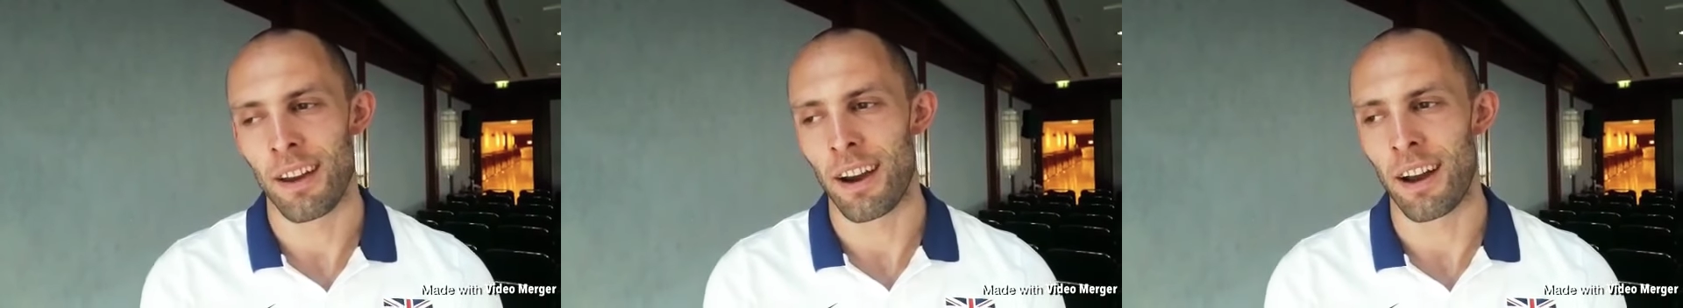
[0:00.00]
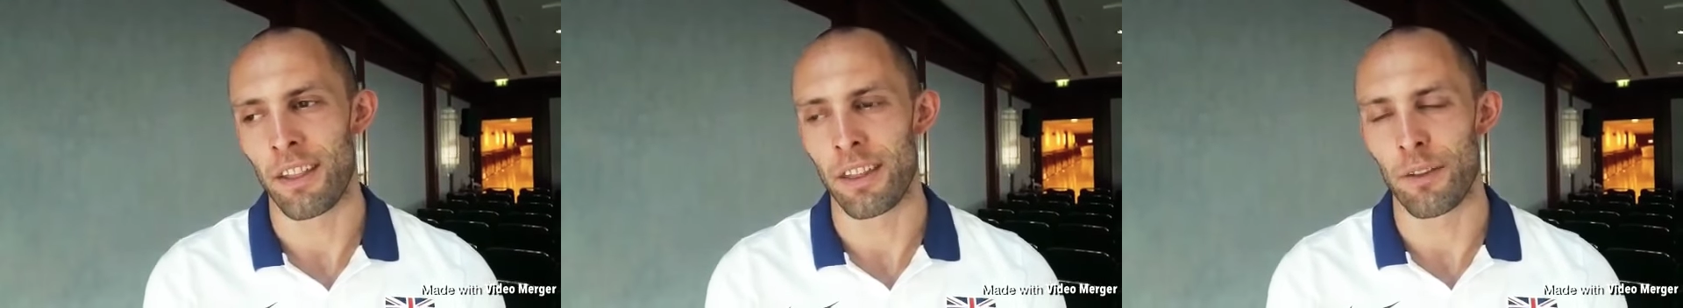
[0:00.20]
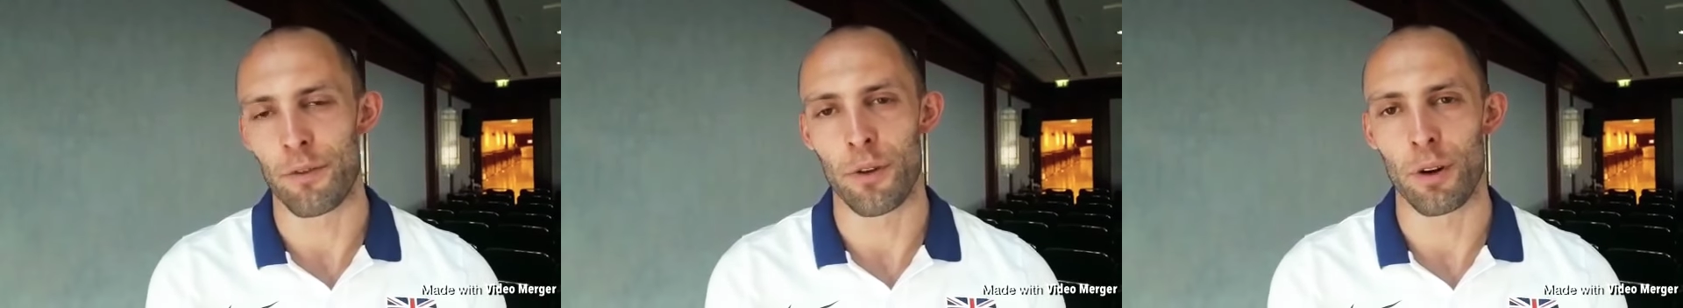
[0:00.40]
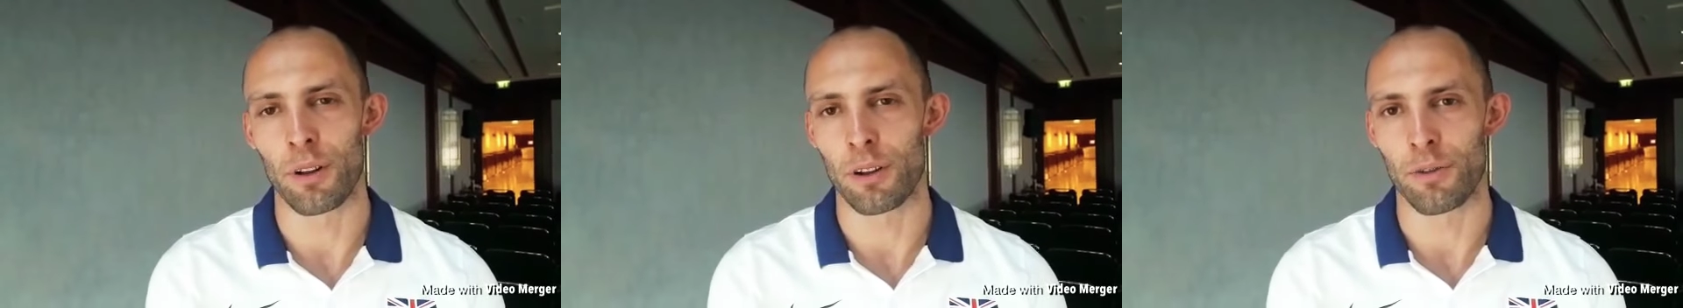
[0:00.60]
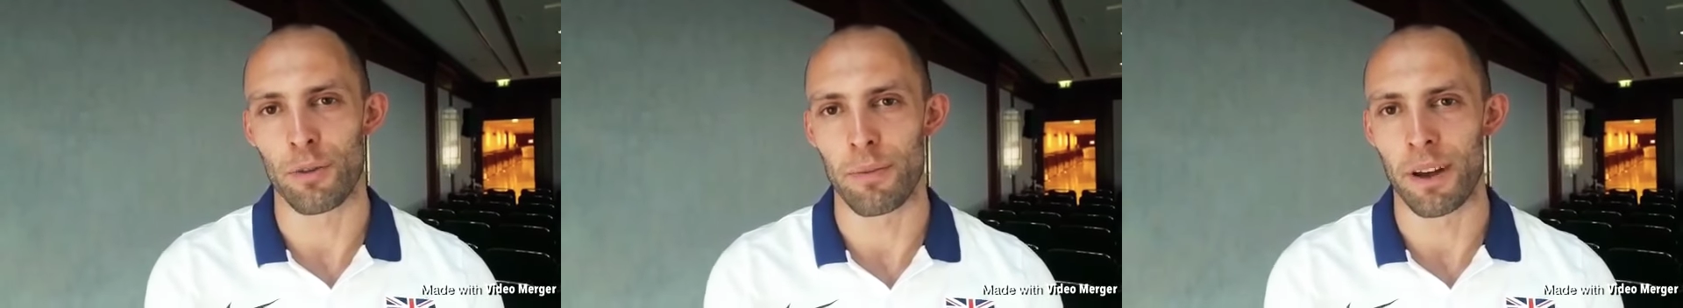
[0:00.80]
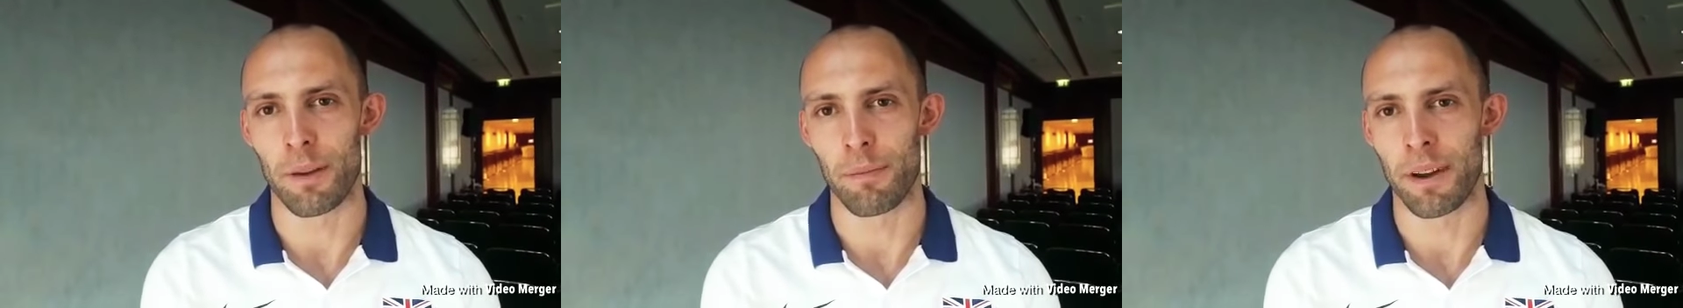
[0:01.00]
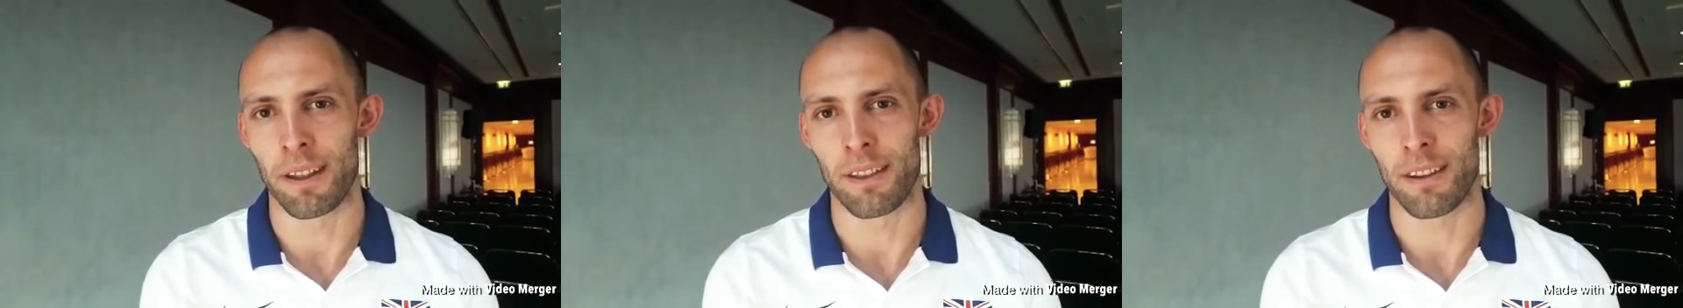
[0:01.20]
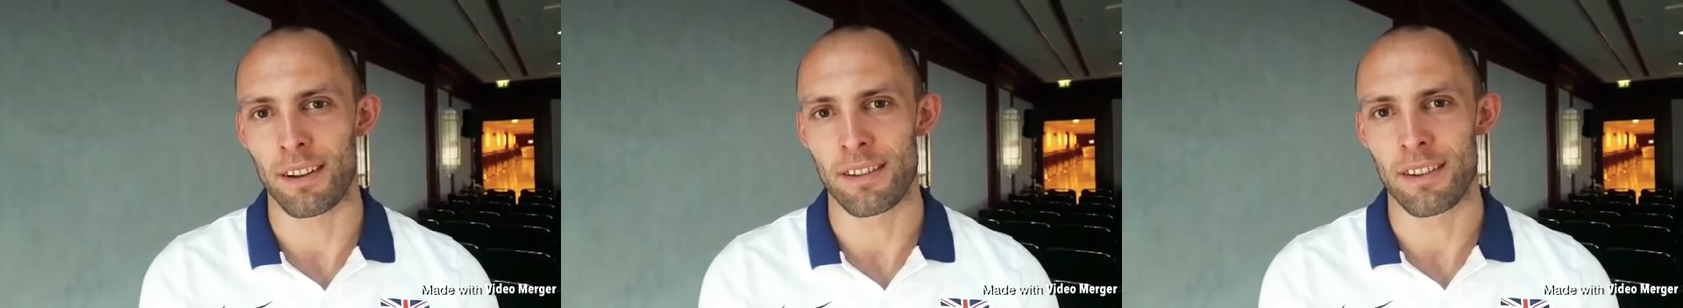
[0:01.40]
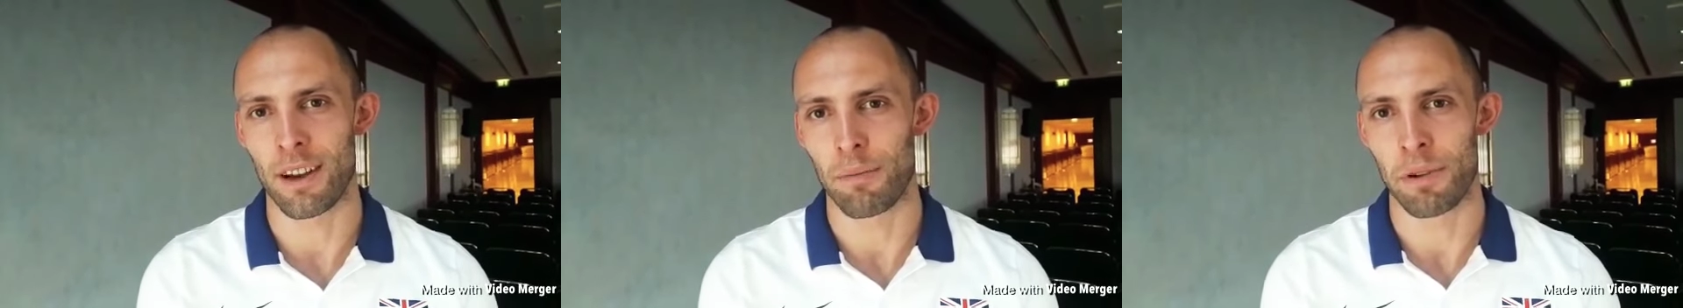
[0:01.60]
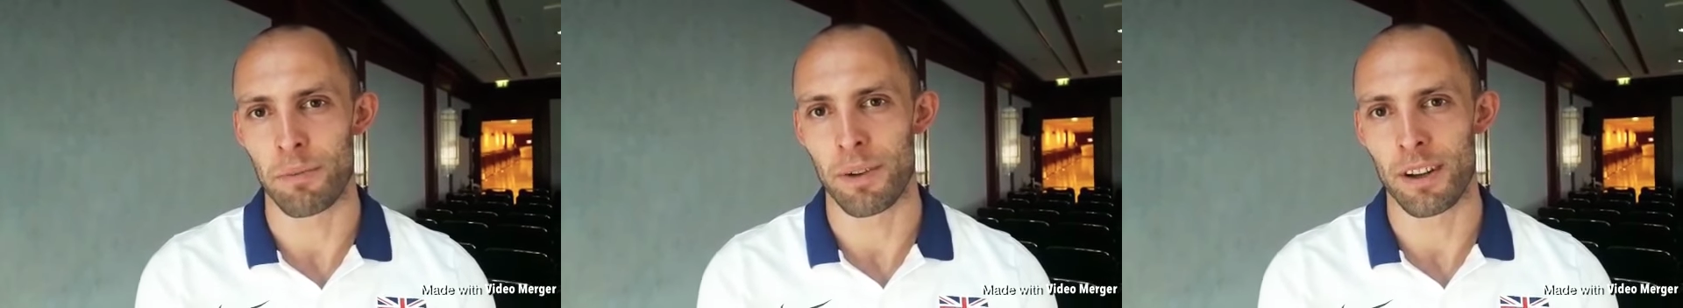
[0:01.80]
and then the fallout from that meant that it
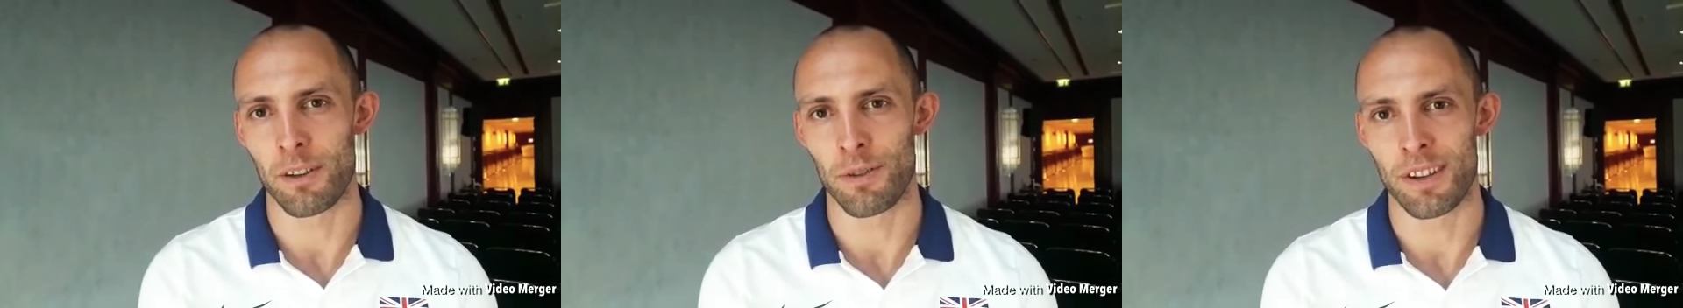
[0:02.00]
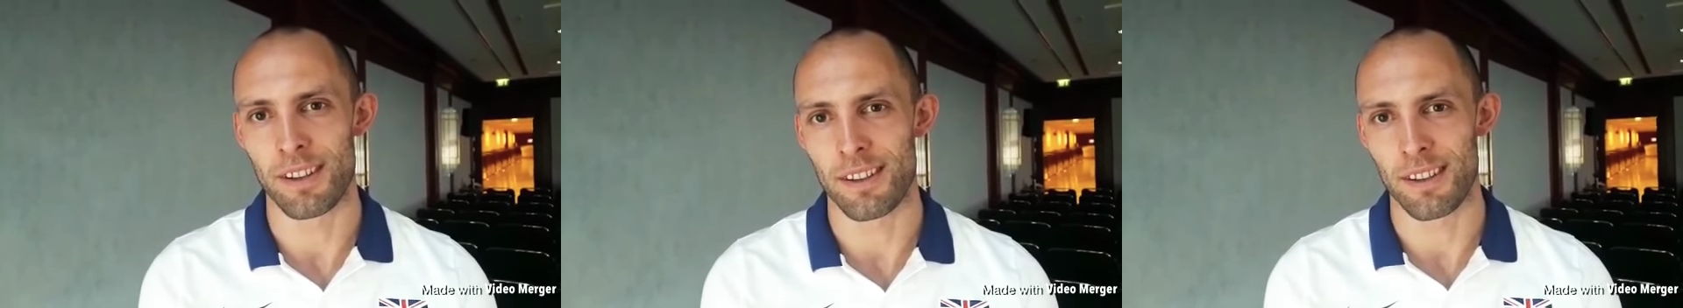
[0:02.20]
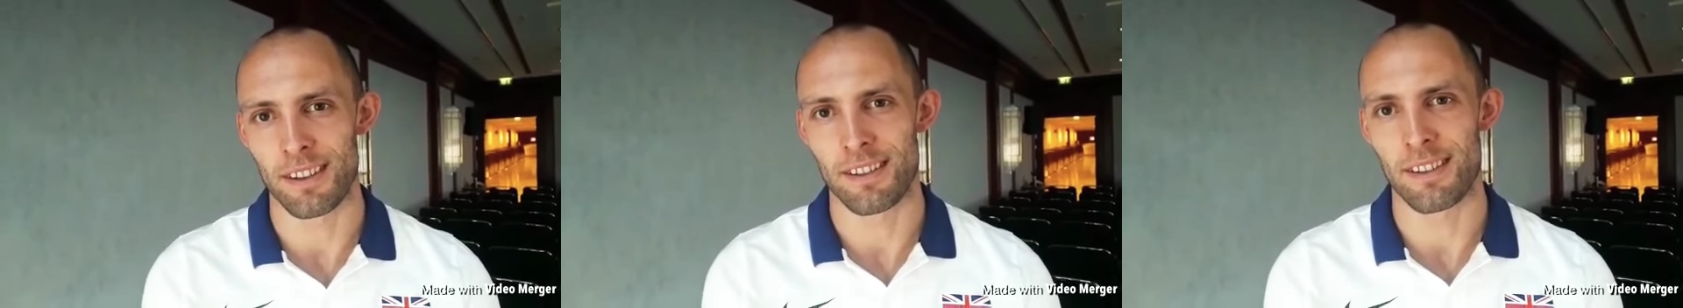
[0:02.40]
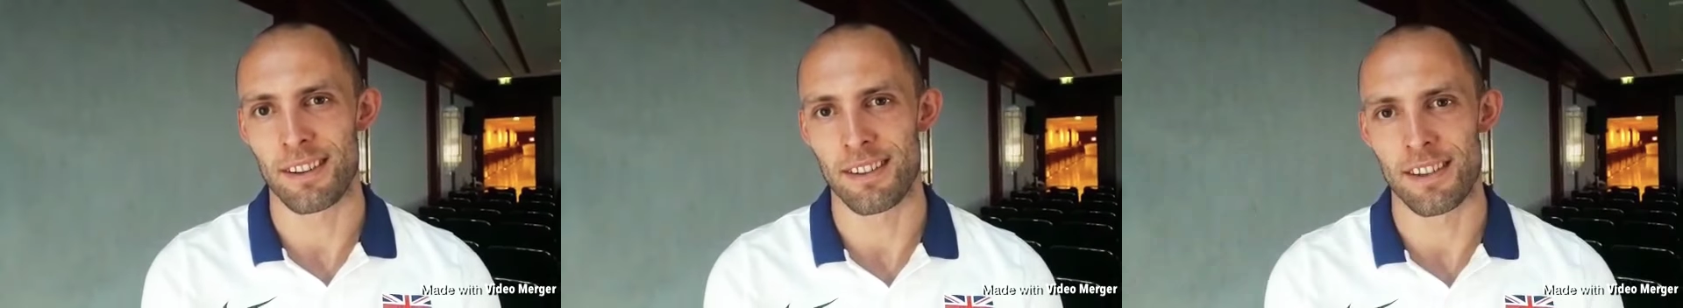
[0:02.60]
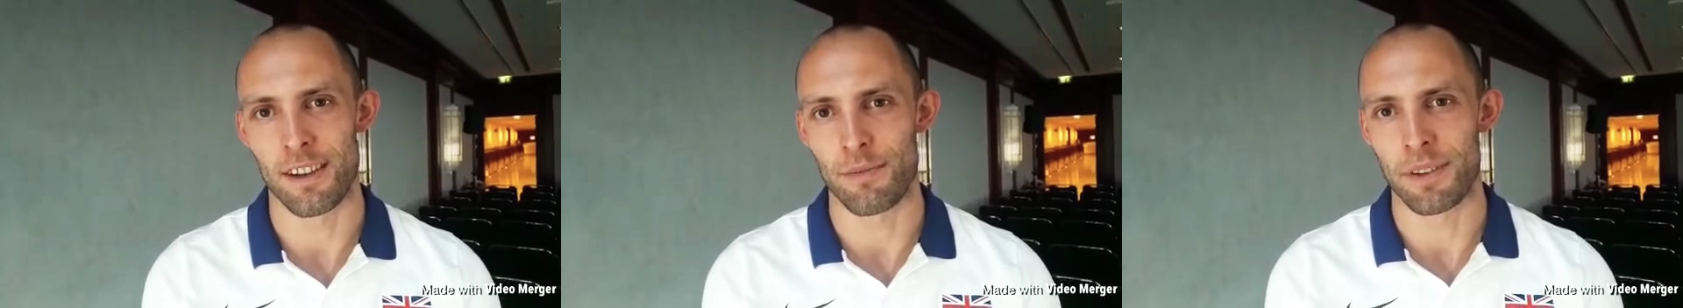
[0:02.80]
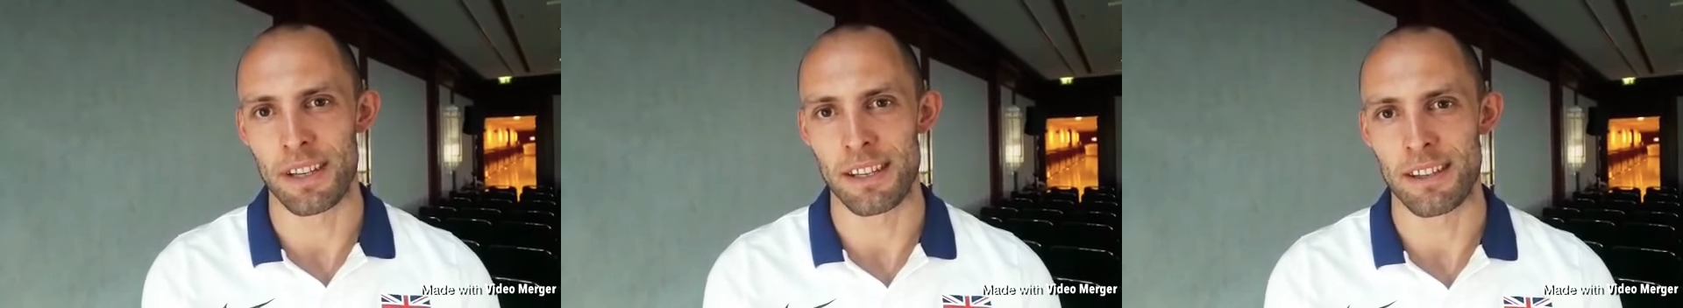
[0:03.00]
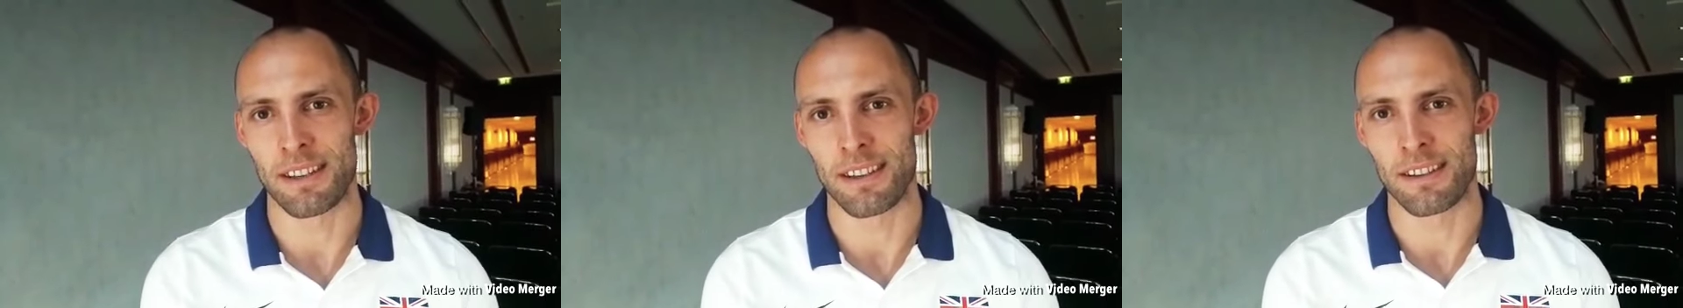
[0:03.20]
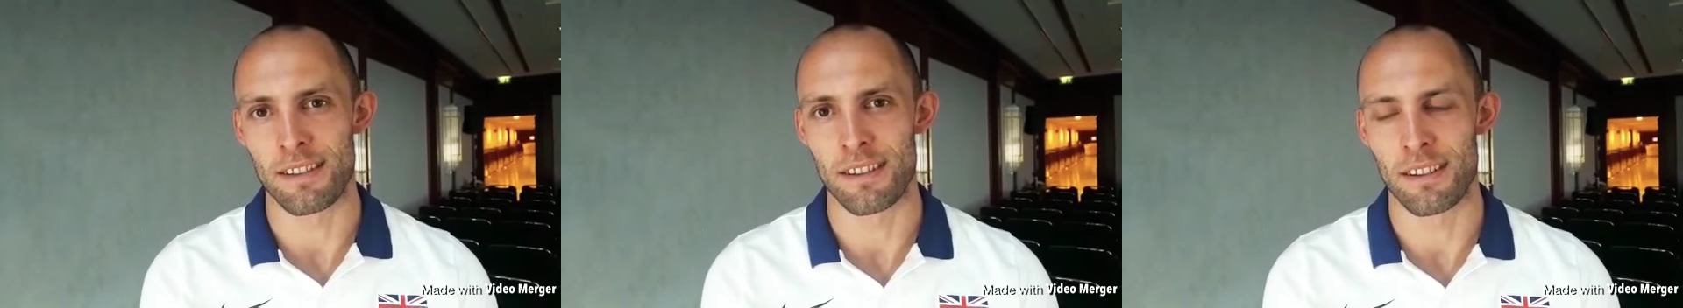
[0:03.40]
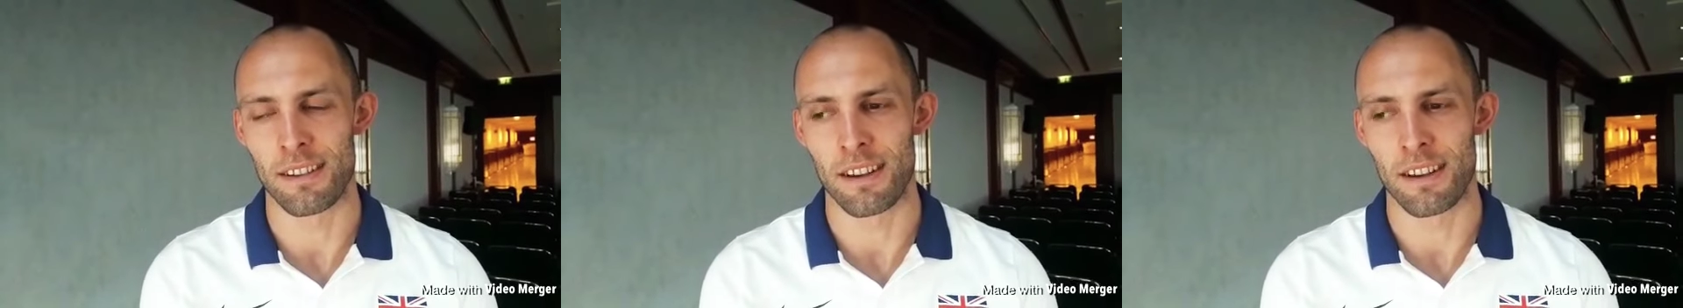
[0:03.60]
scuppered my 2016 and 17 season.